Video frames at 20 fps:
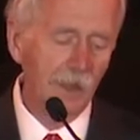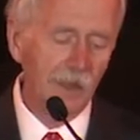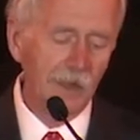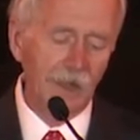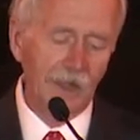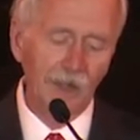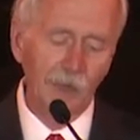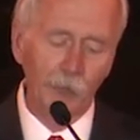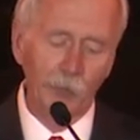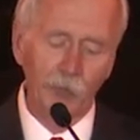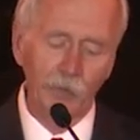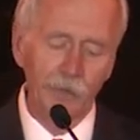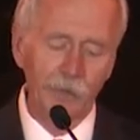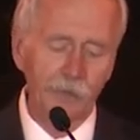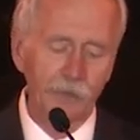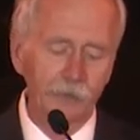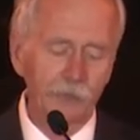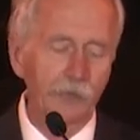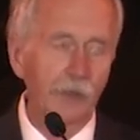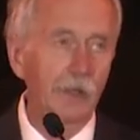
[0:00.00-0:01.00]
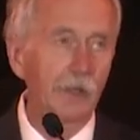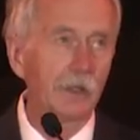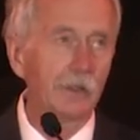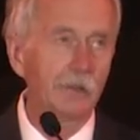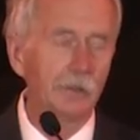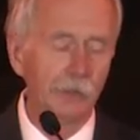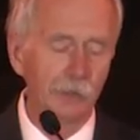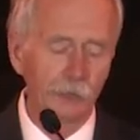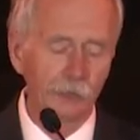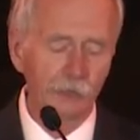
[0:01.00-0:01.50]
I wanted to stay in
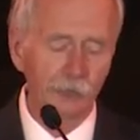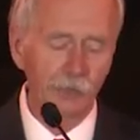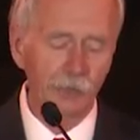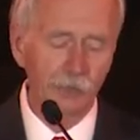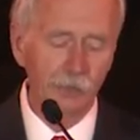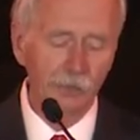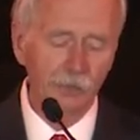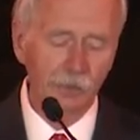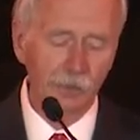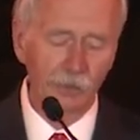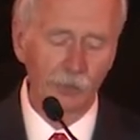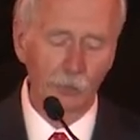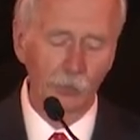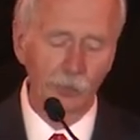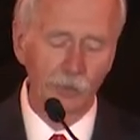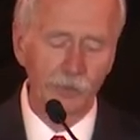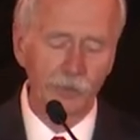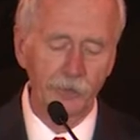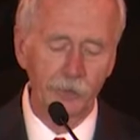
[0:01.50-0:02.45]
Houston and work